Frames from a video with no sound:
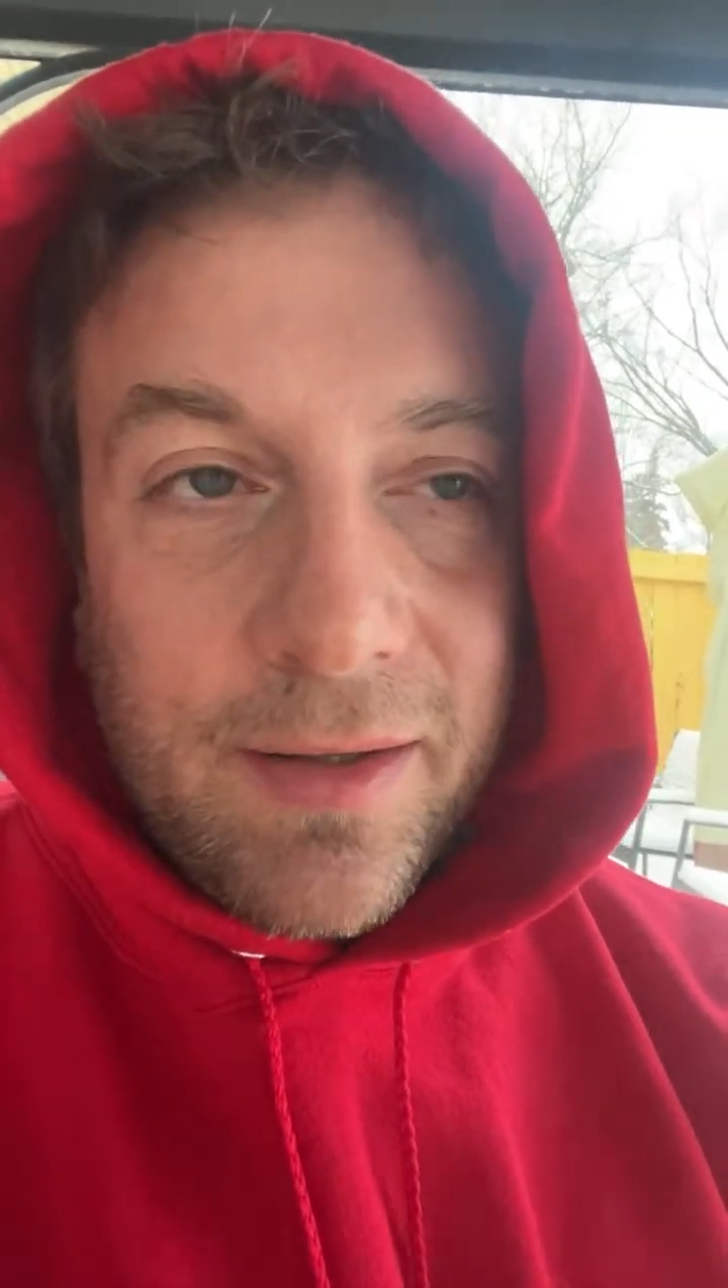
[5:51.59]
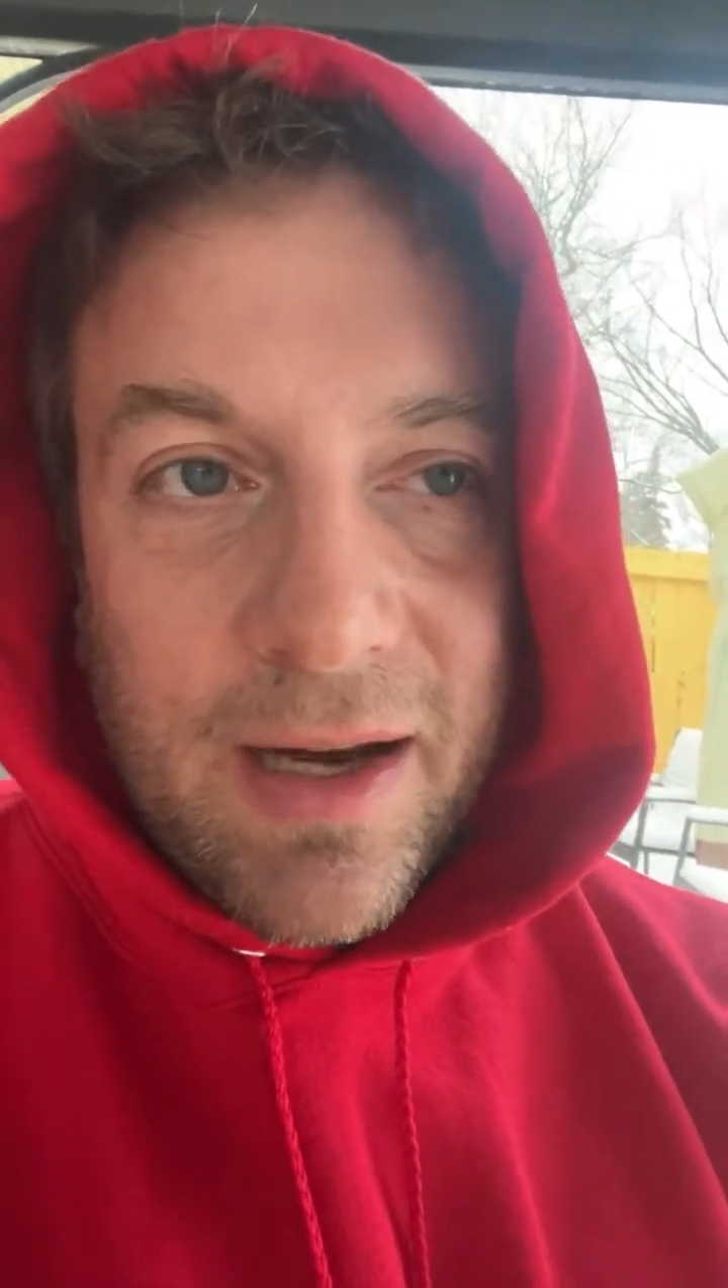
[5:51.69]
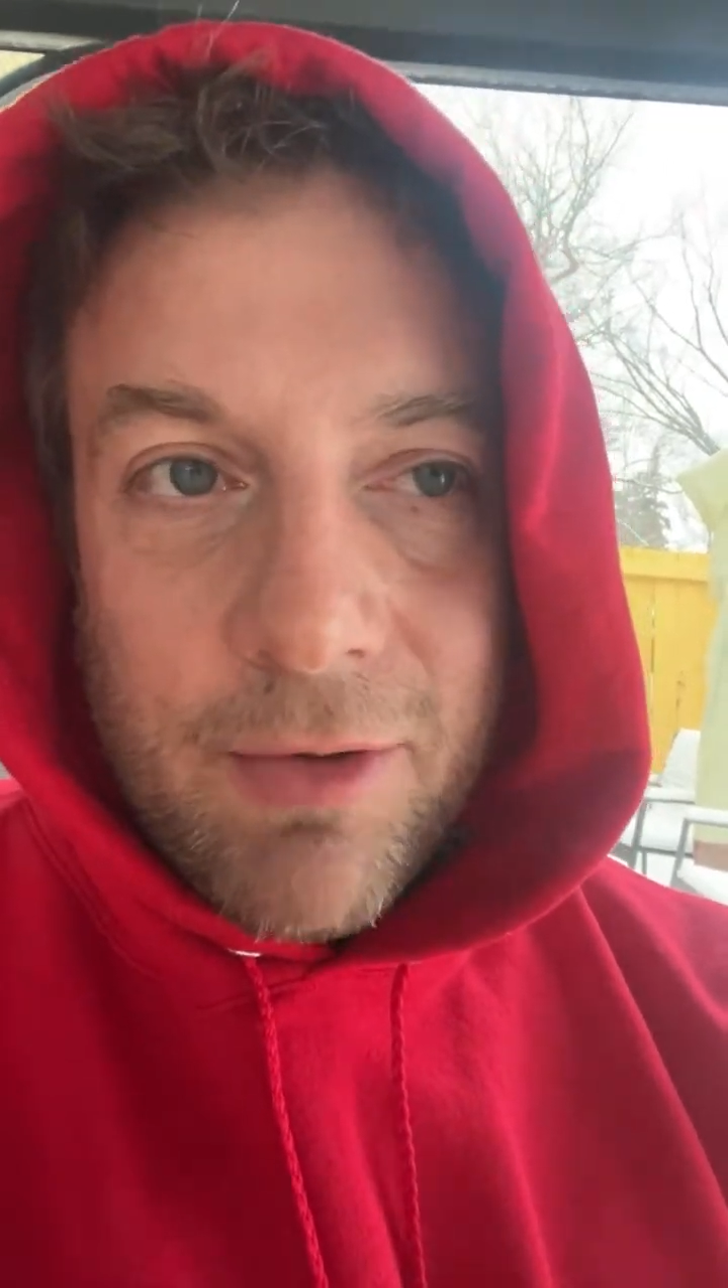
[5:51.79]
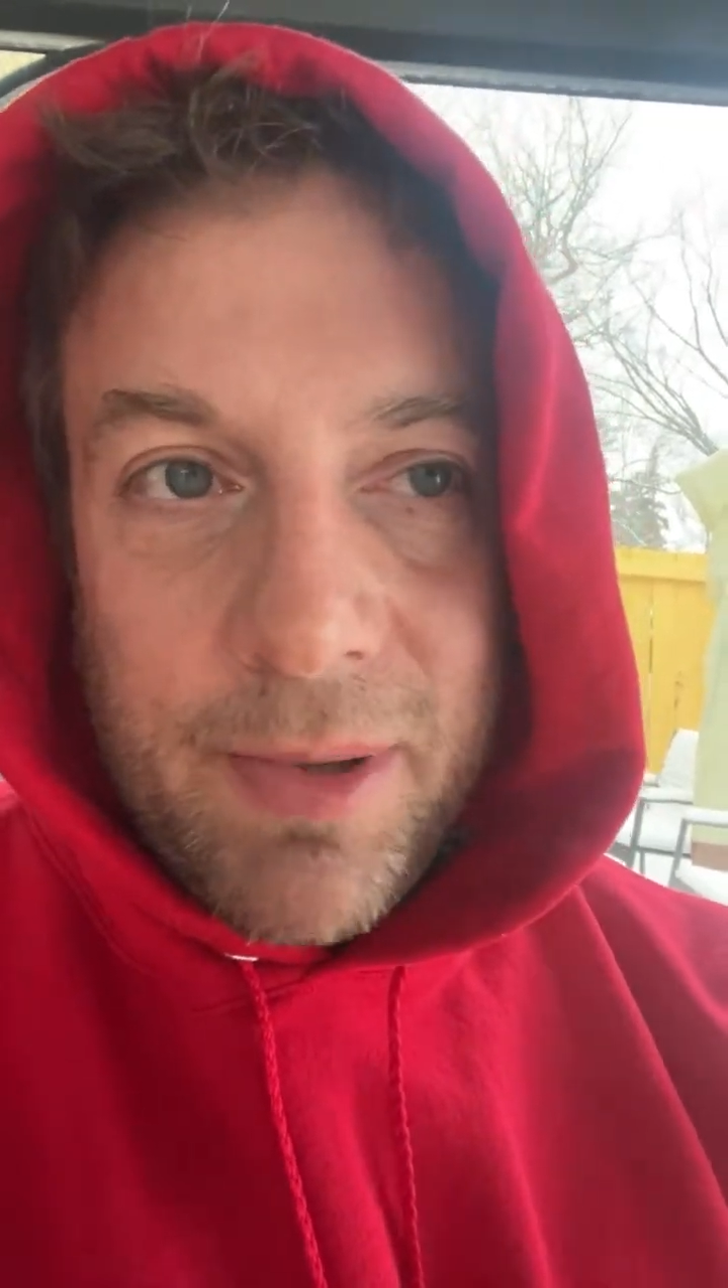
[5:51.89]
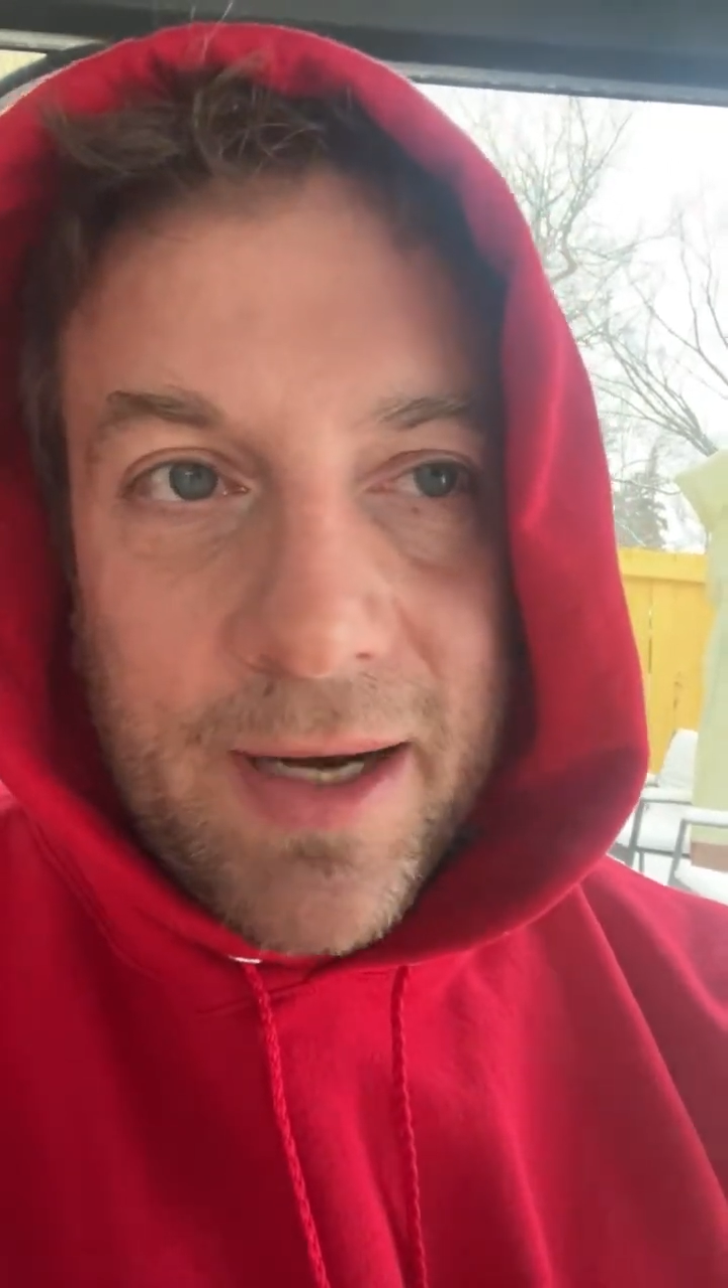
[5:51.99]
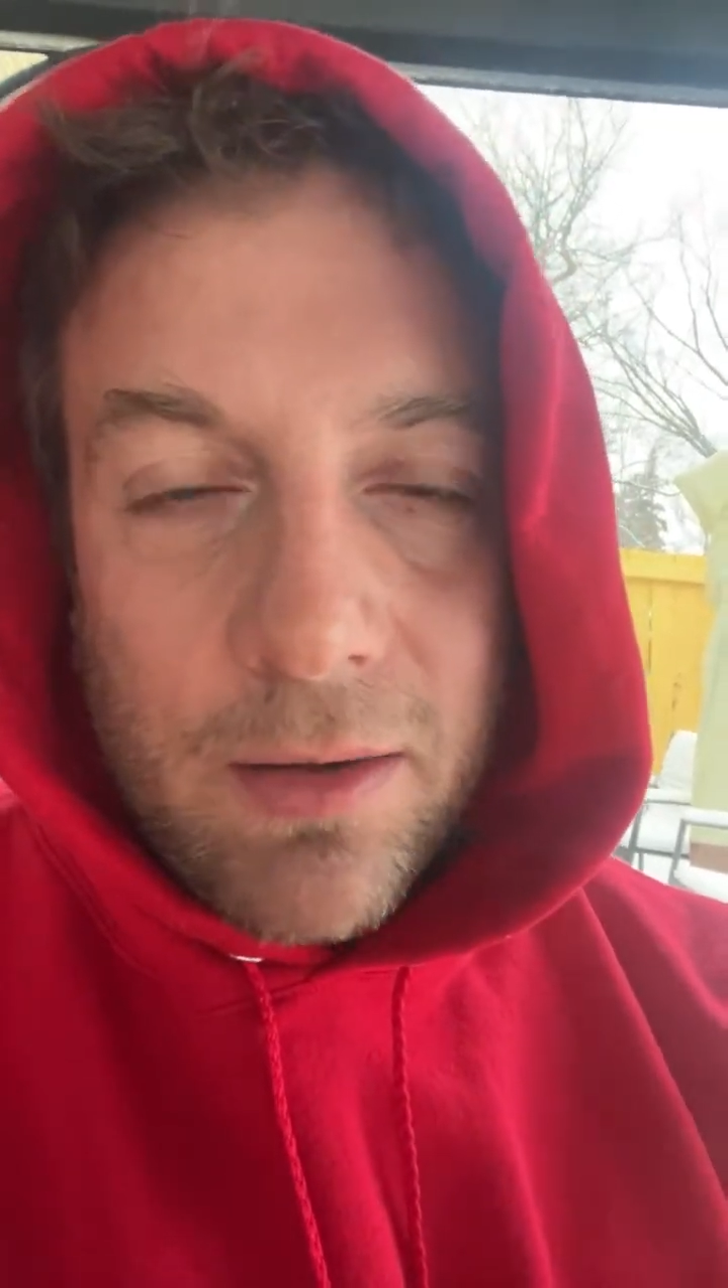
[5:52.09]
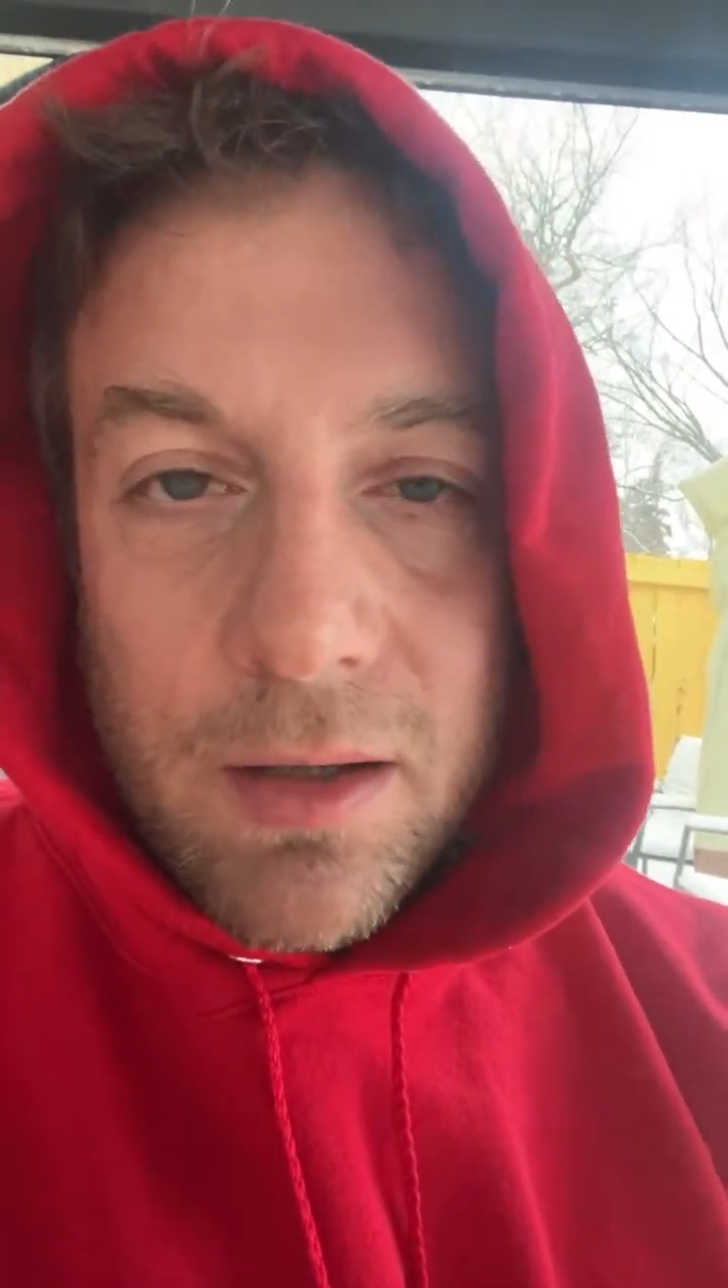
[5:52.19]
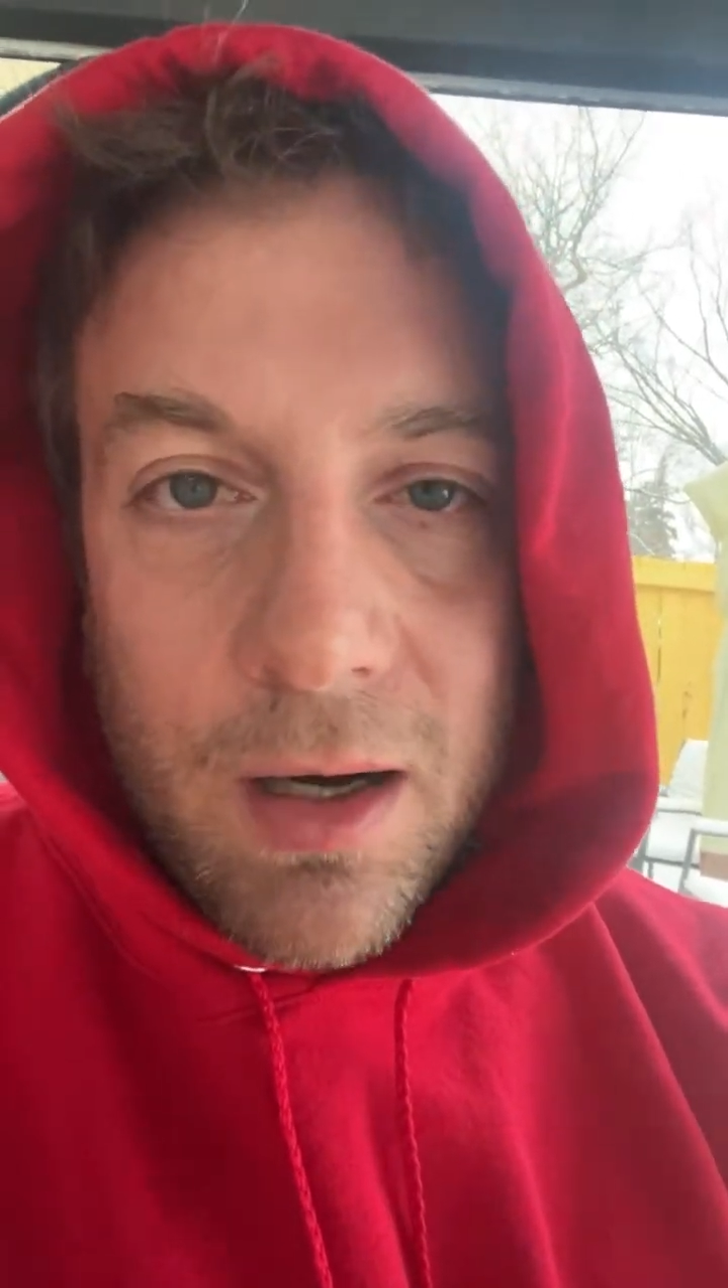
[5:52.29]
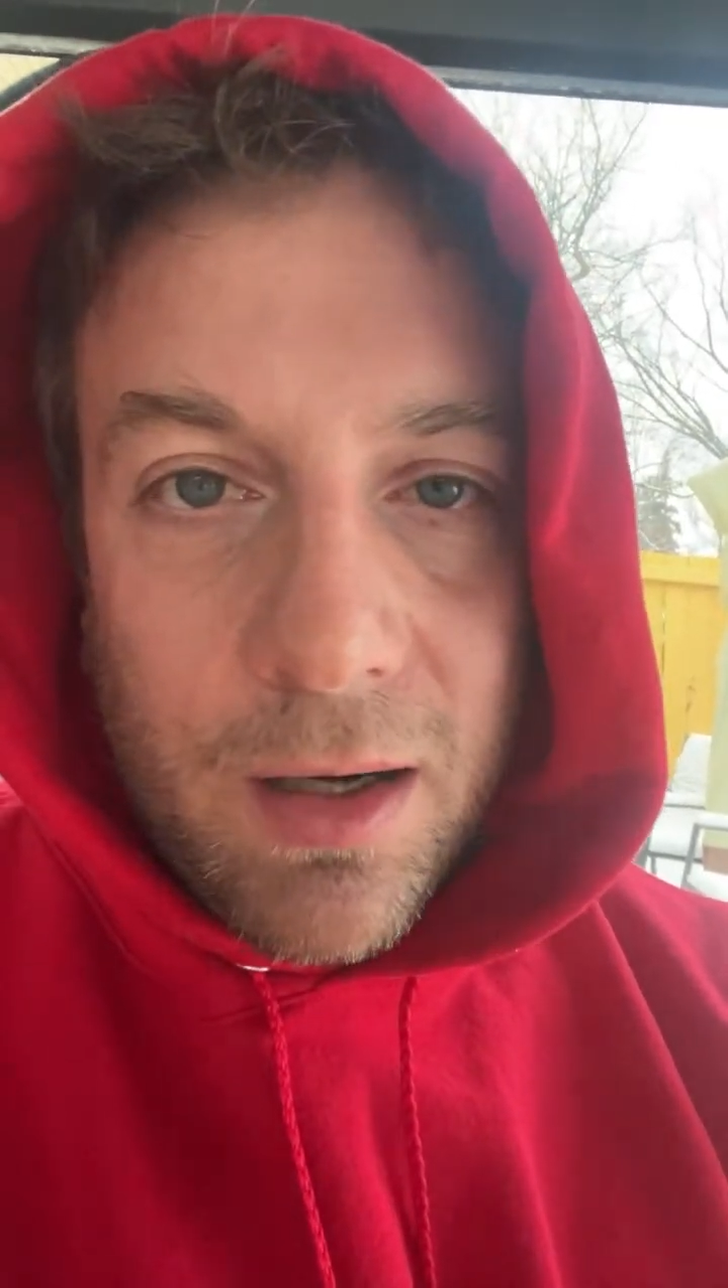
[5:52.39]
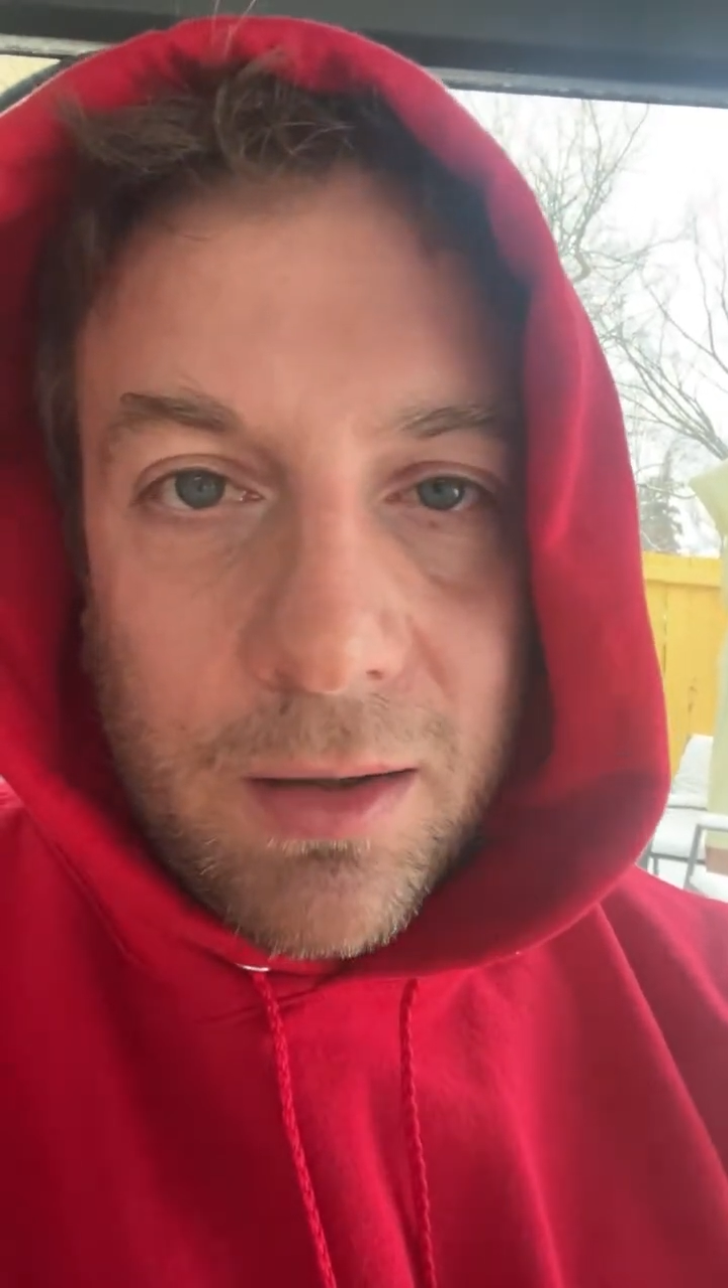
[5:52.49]
never been
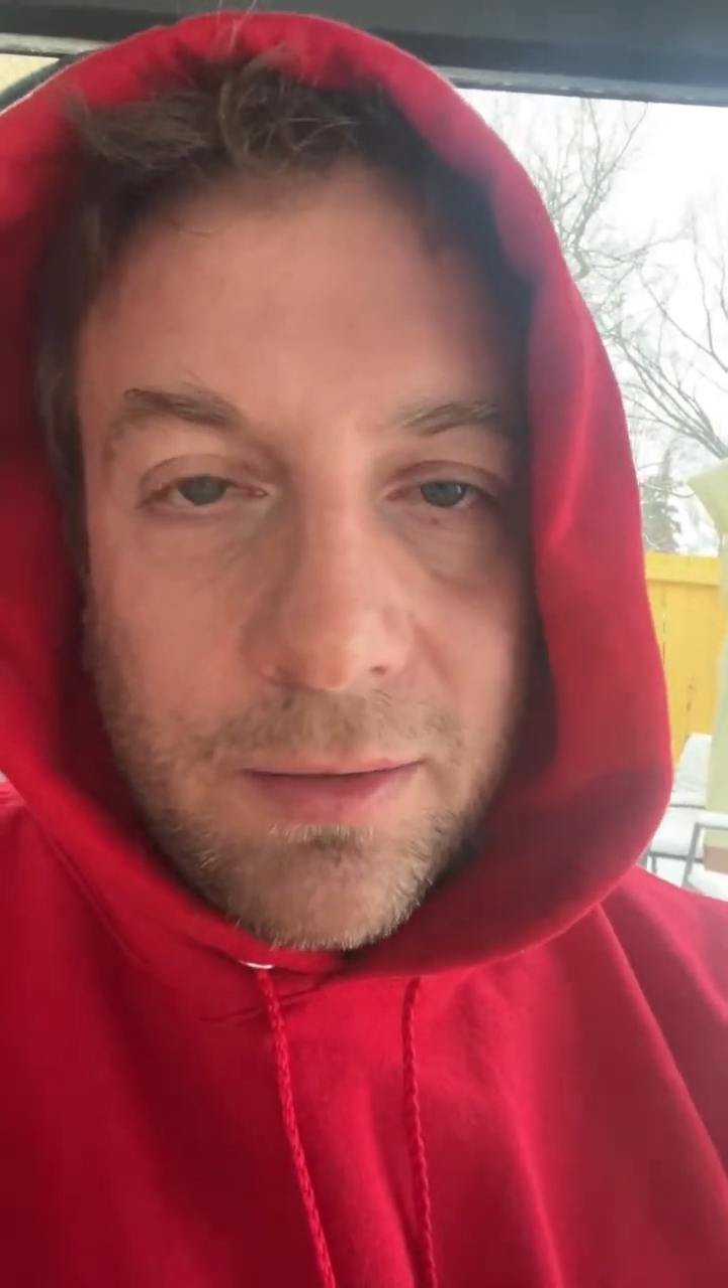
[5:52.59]
alcohol,